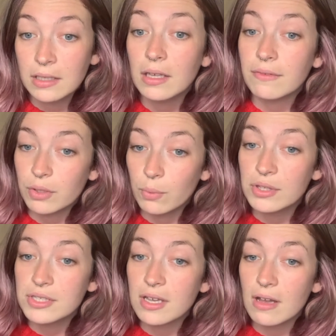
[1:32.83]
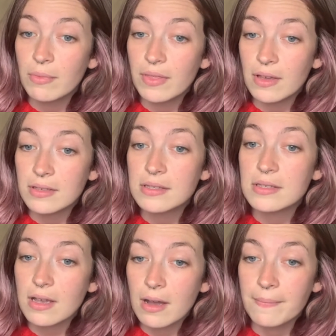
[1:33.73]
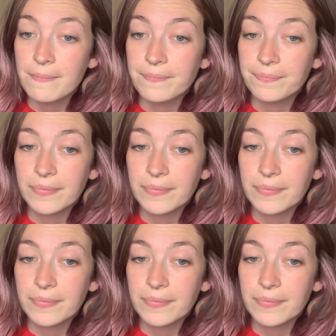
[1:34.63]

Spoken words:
If you want to come with us, come.